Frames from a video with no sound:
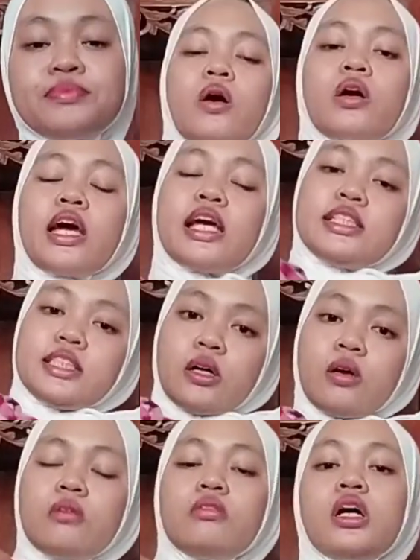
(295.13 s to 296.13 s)
Okay,
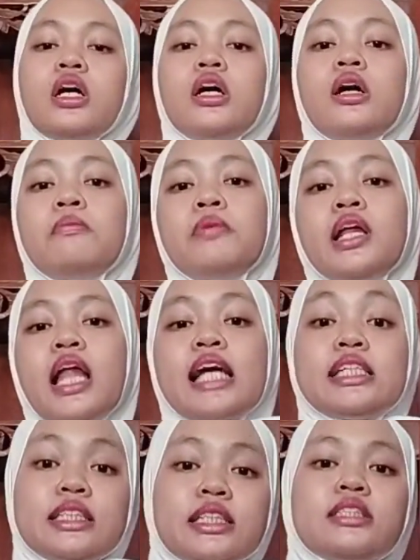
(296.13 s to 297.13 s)
so
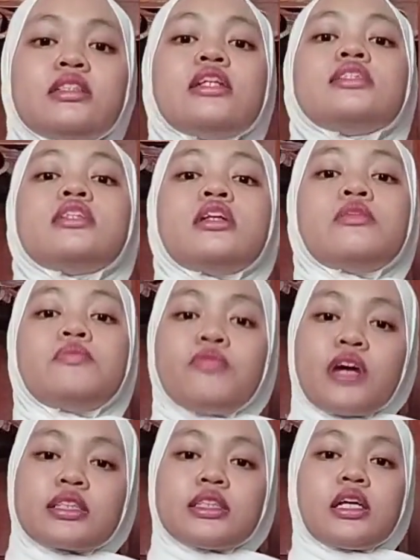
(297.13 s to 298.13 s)
Politeness is a
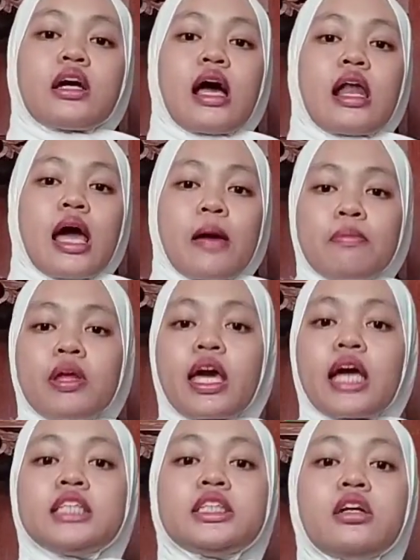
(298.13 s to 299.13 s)
practical
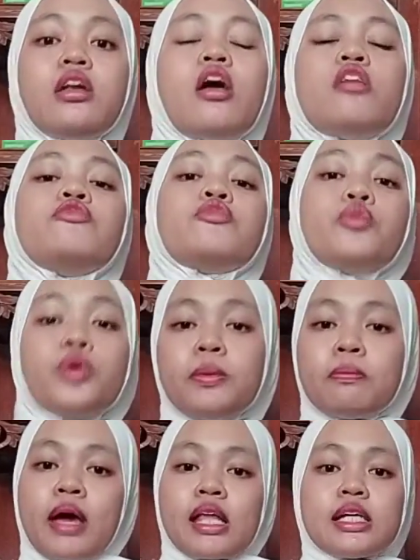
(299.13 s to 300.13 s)
application of
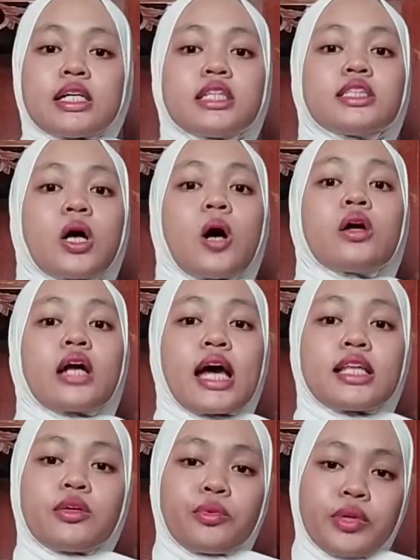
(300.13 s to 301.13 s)
good manners or
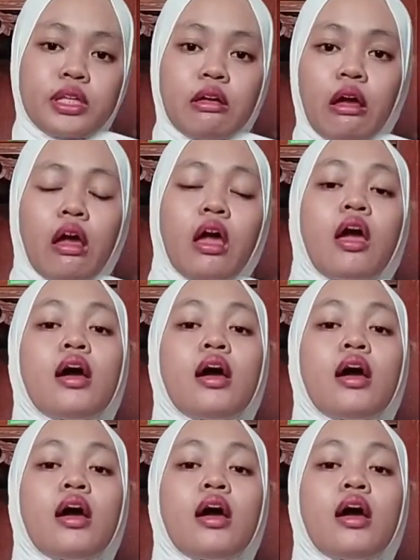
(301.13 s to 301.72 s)
etiquette.